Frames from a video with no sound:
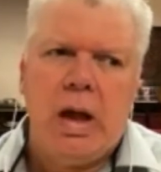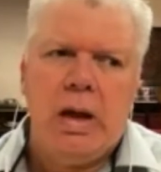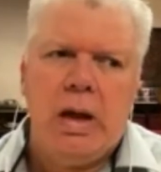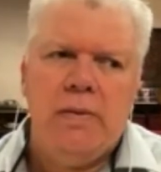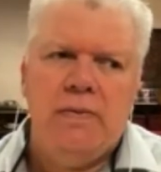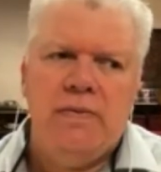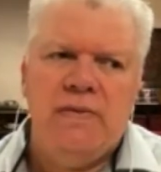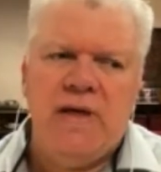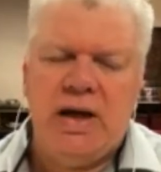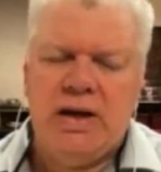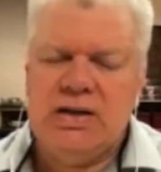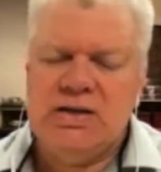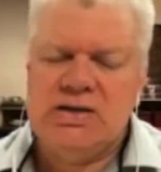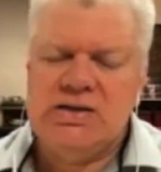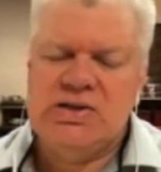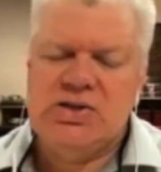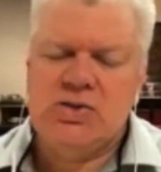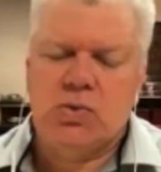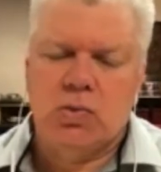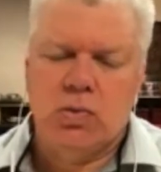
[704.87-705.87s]
that
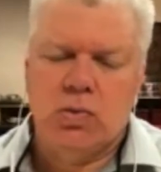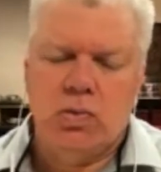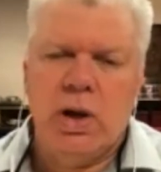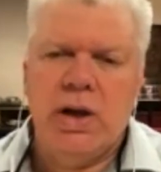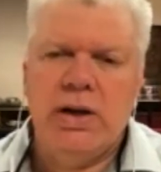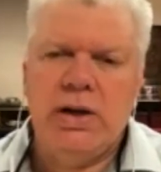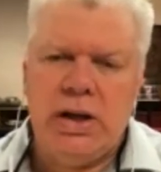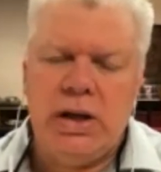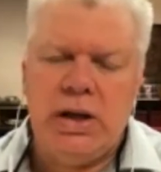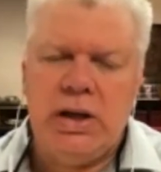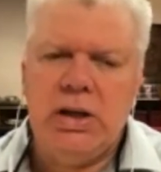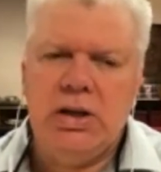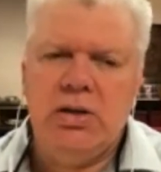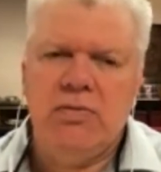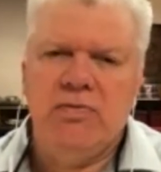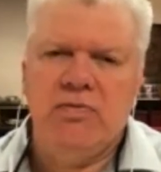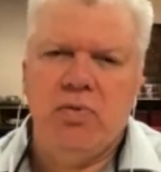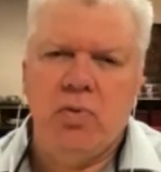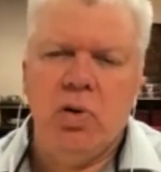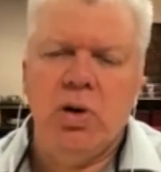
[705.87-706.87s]
is running
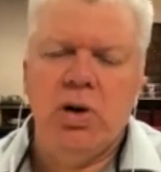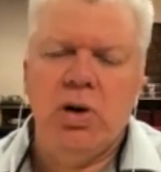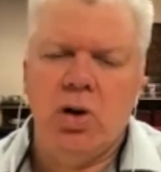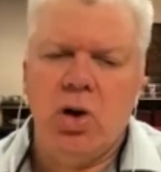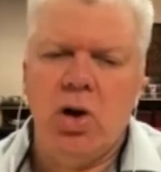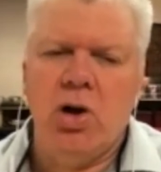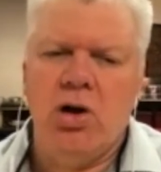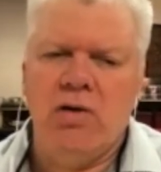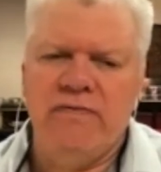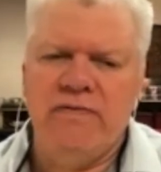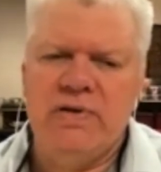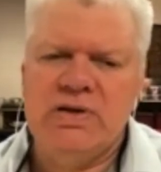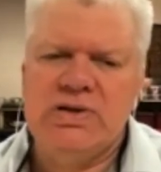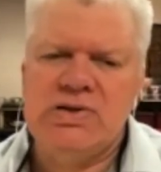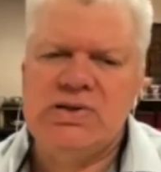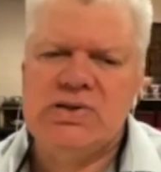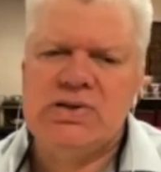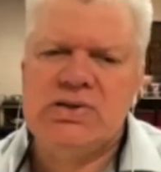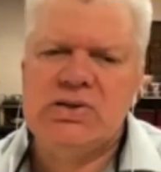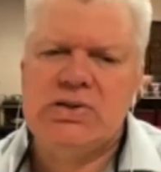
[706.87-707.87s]
for an
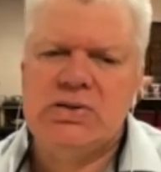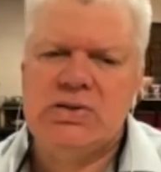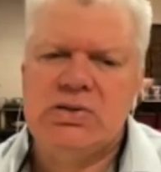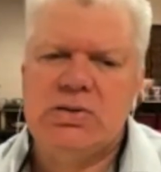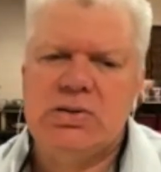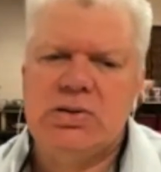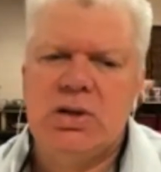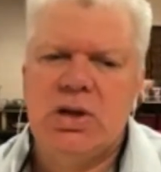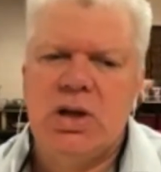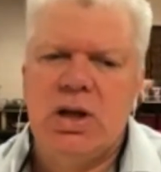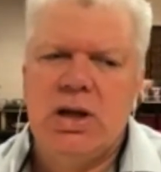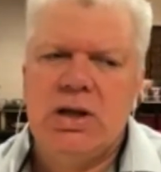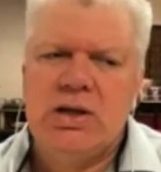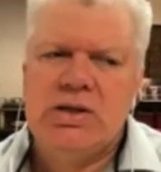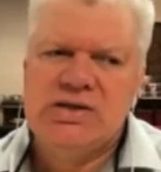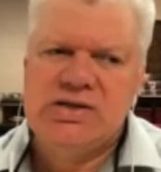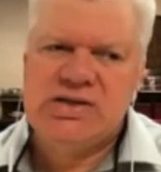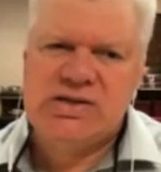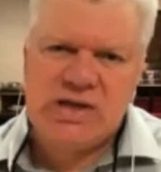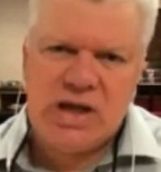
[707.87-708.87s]
office
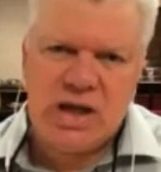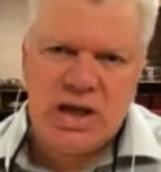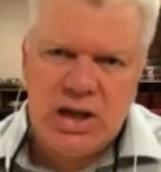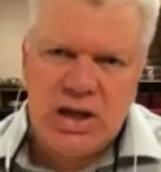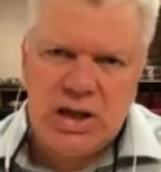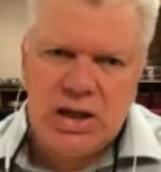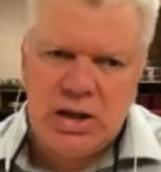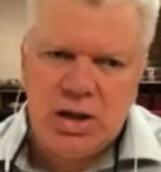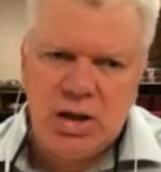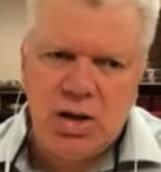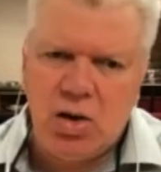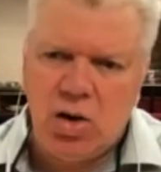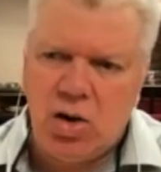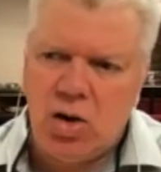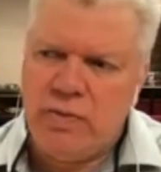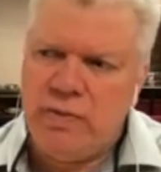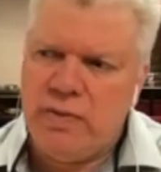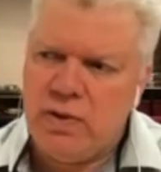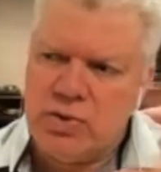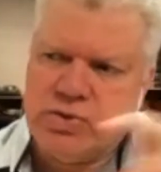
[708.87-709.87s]
saying
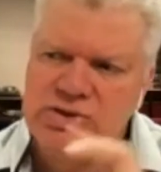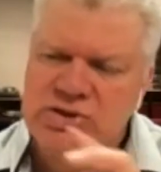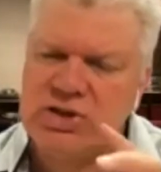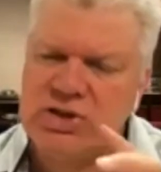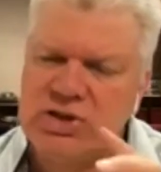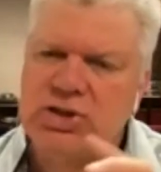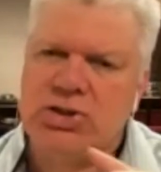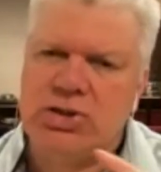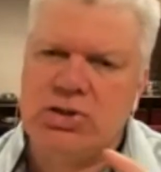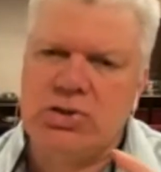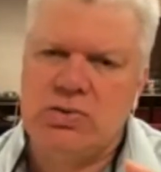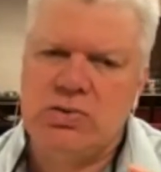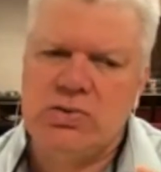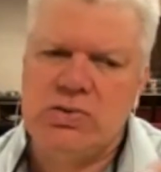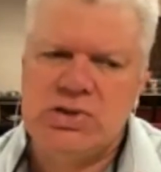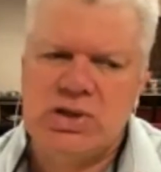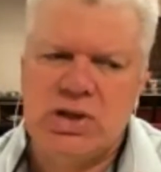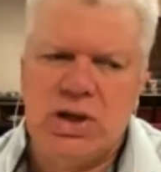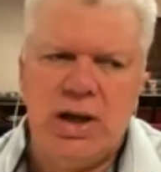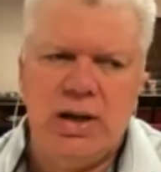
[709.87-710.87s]
on those
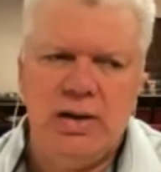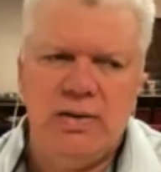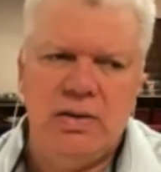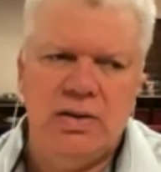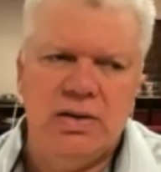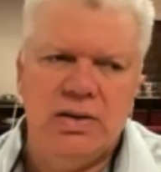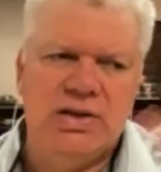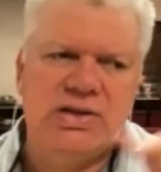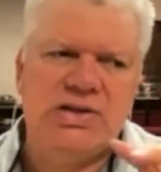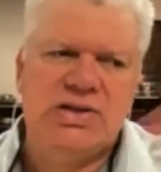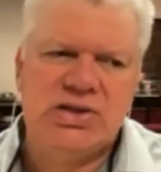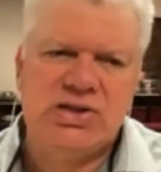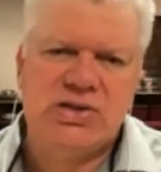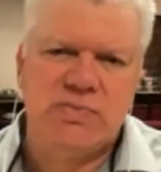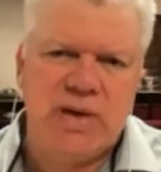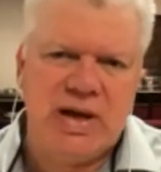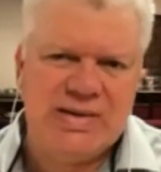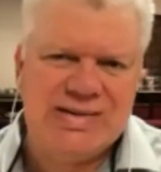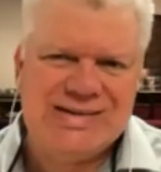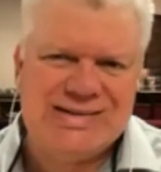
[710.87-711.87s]
issues, this is
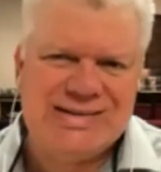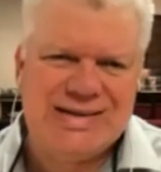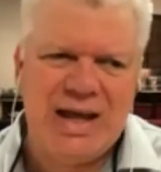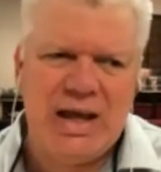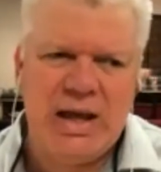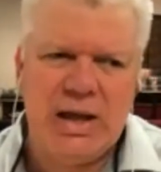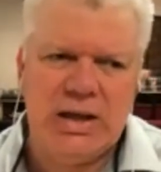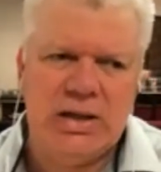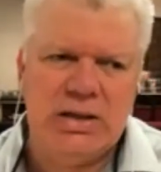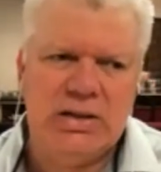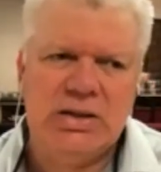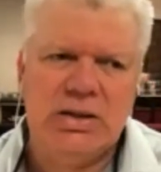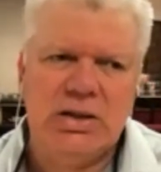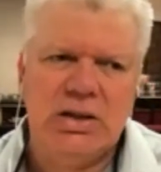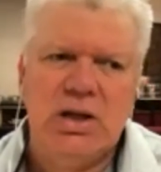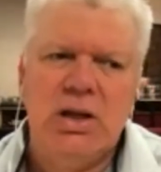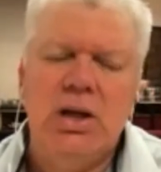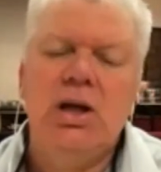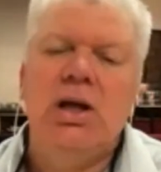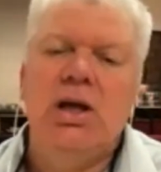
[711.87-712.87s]
my stand.
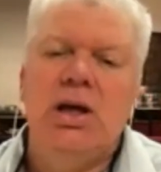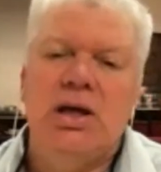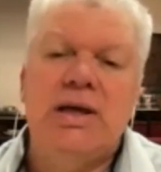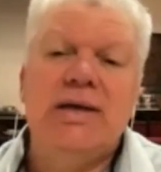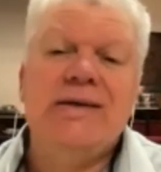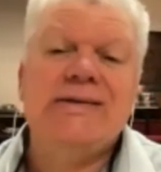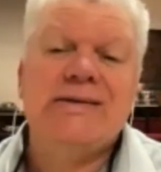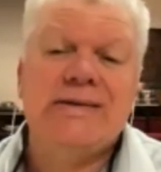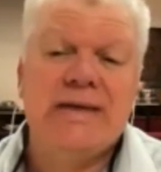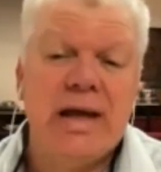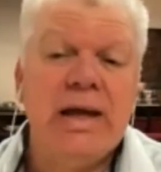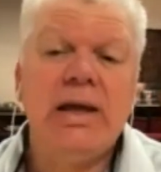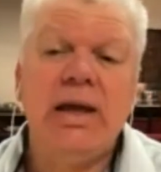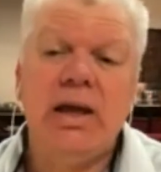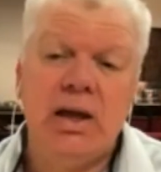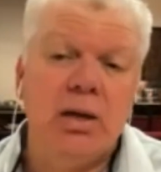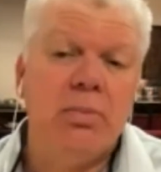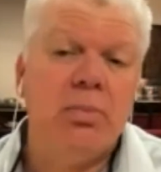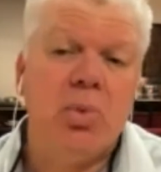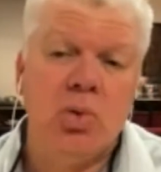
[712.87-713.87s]
He's
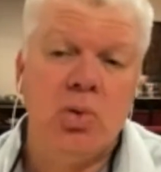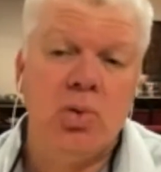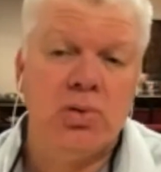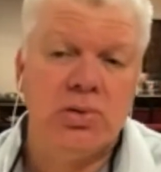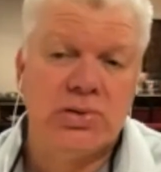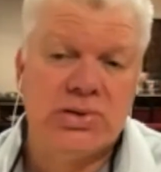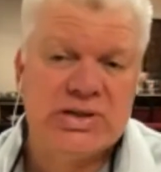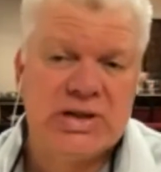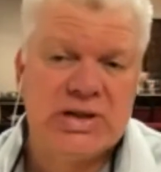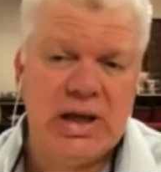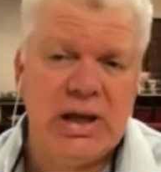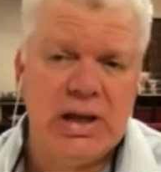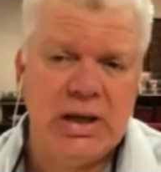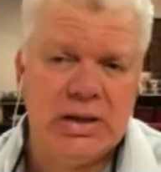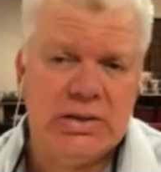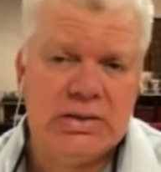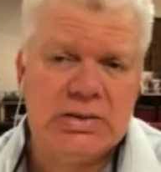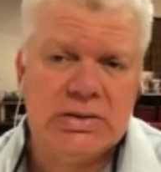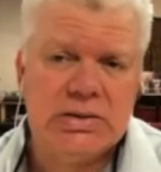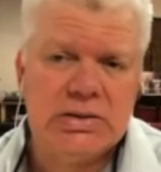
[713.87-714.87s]
taking a moral
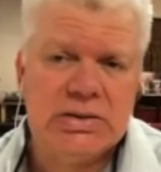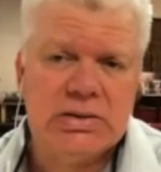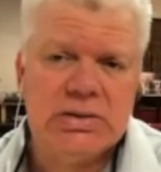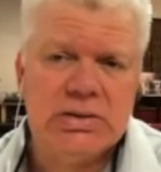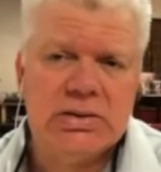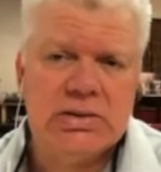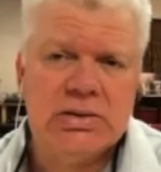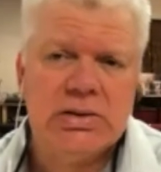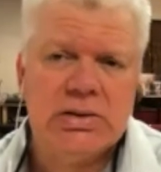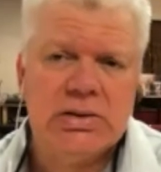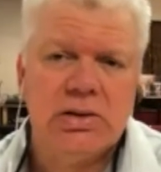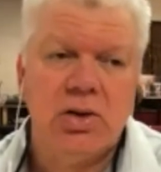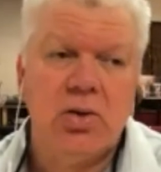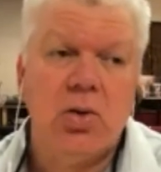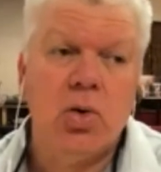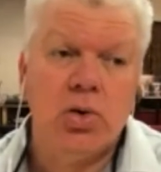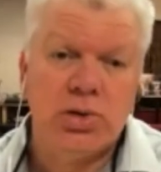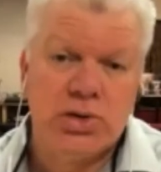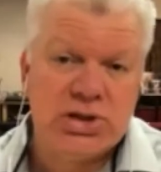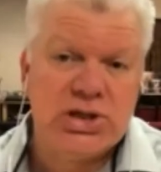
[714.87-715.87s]
stand, or
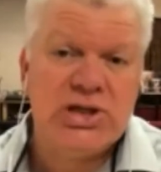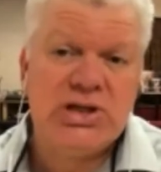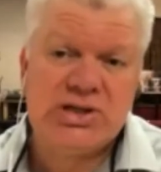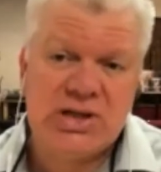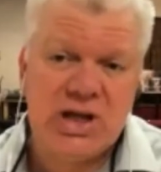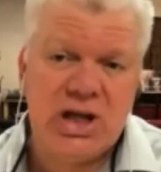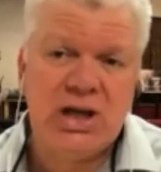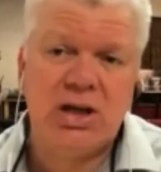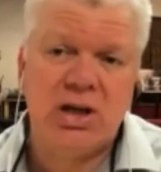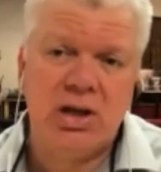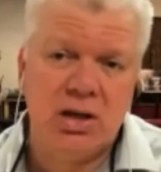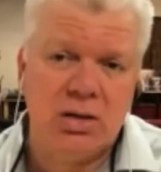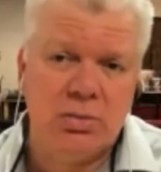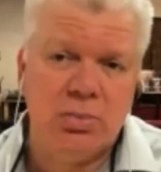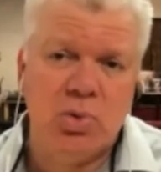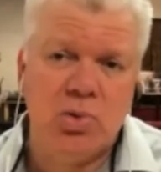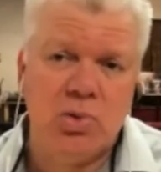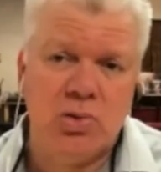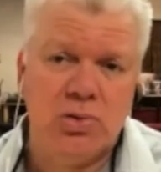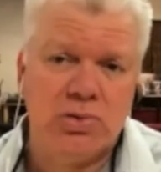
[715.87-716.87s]
she's taking a
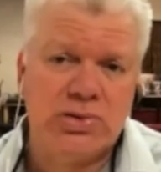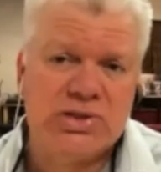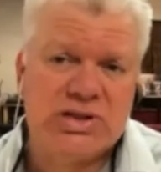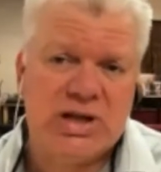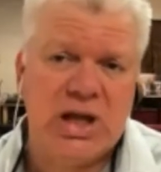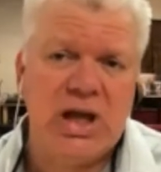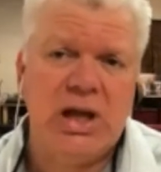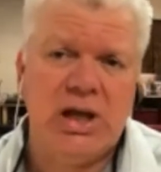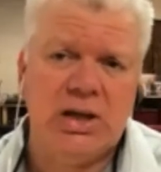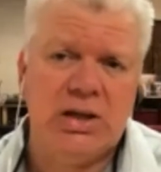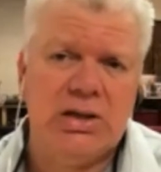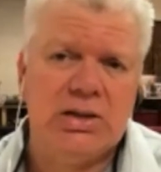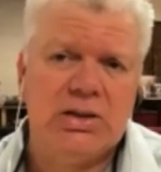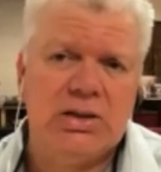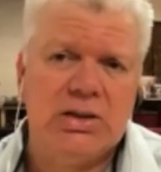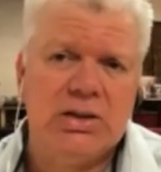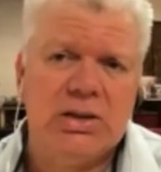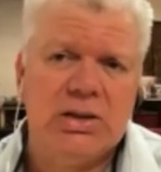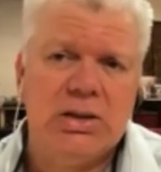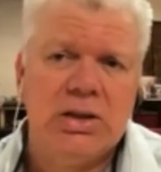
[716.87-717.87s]
moral stand.
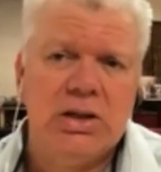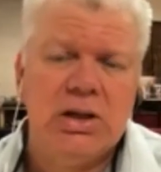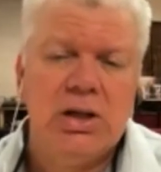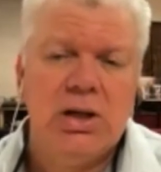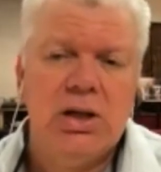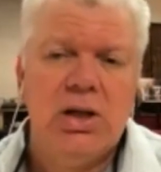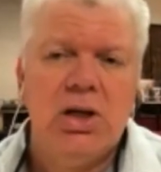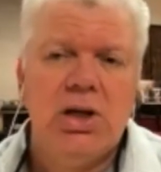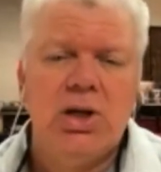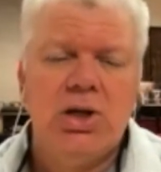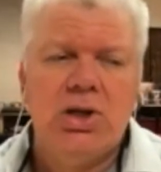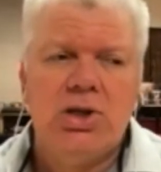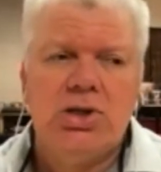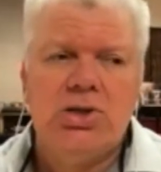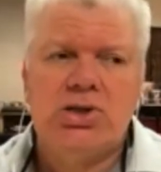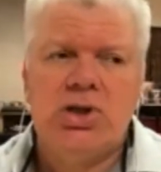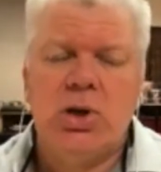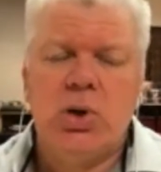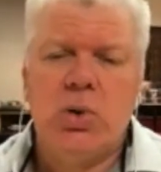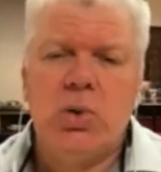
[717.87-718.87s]

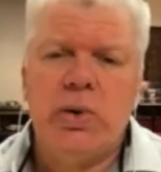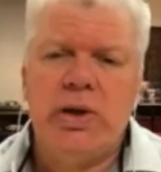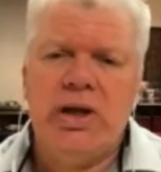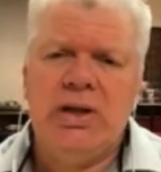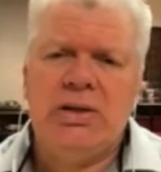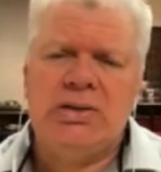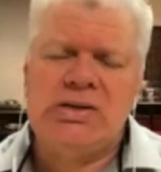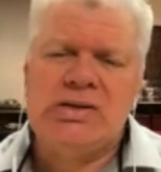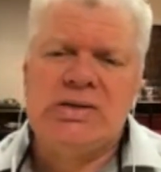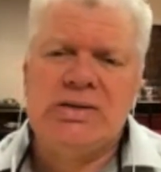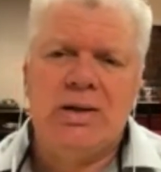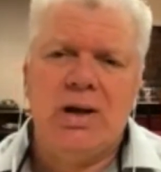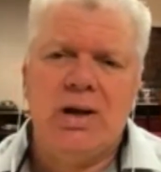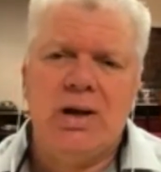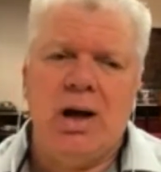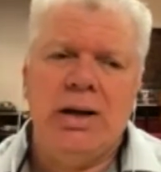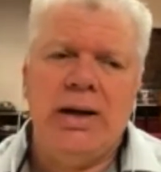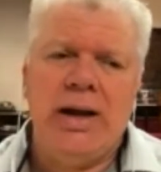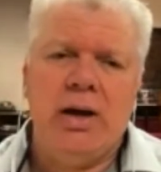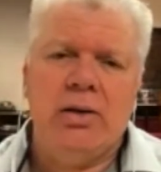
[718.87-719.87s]
So it's
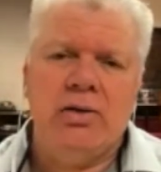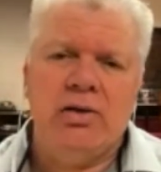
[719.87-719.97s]
not out